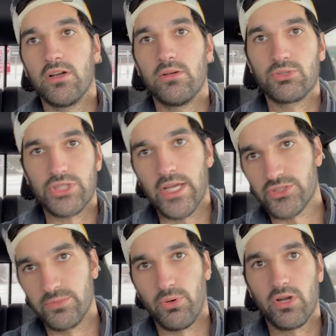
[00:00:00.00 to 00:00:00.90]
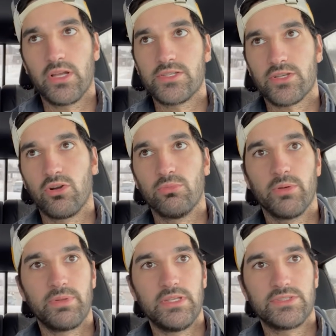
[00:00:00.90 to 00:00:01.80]
which I actually bought on
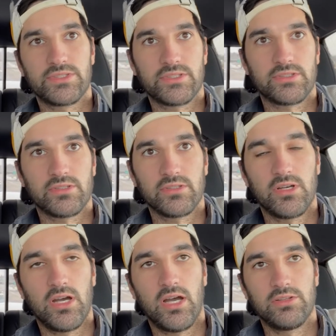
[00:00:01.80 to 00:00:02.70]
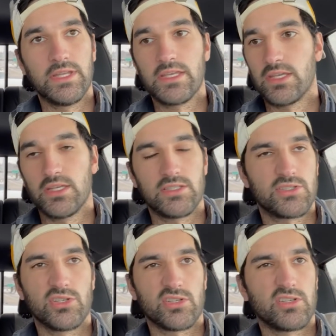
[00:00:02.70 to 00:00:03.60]
Tacoma Beast. I'll link
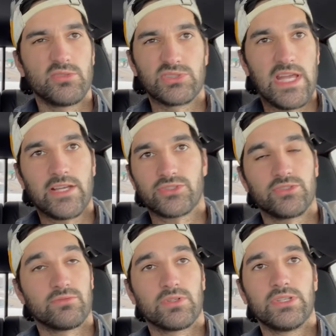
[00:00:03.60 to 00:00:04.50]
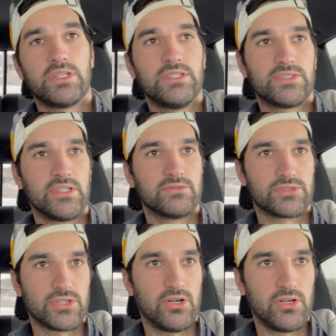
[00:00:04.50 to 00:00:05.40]
it. It was actually really easy to
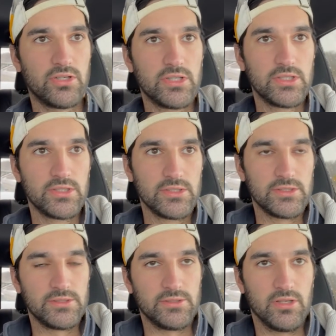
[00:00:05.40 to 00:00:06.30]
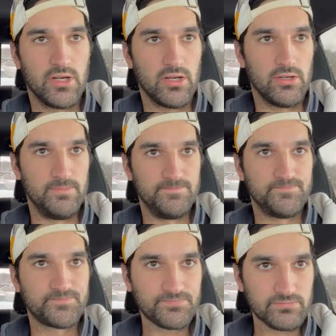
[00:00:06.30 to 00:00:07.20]
install.
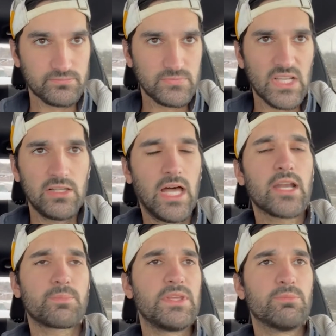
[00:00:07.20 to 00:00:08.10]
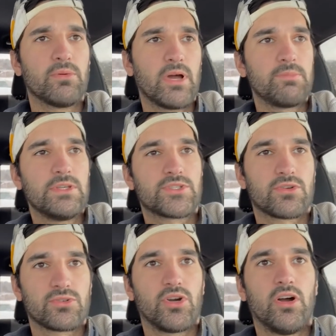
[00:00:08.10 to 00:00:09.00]
A lot of people might be
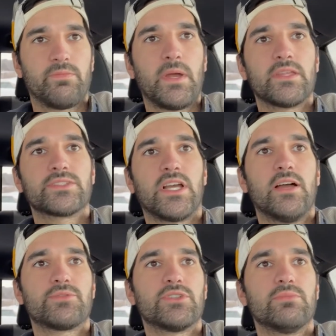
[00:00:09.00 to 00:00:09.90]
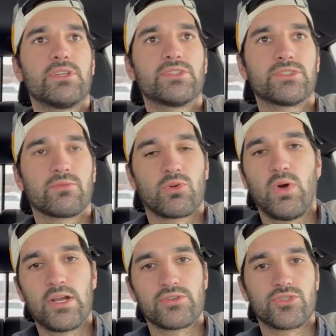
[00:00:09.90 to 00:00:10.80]
turned off by this option because it
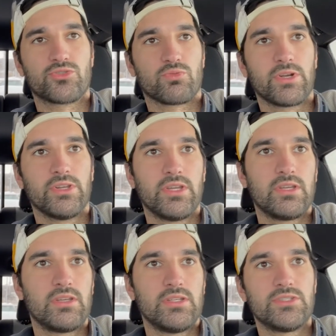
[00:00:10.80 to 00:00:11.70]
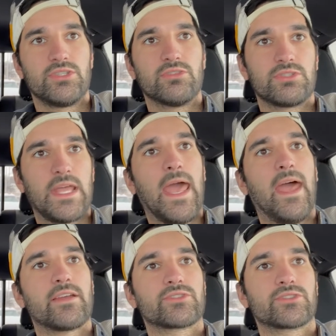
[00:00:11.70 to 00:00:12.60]
requires drilling into your
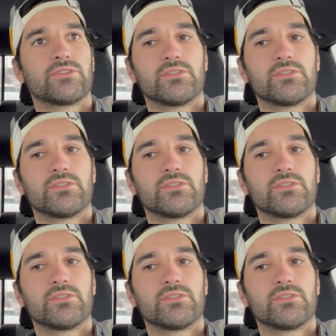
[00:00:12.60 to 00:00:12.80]
dash.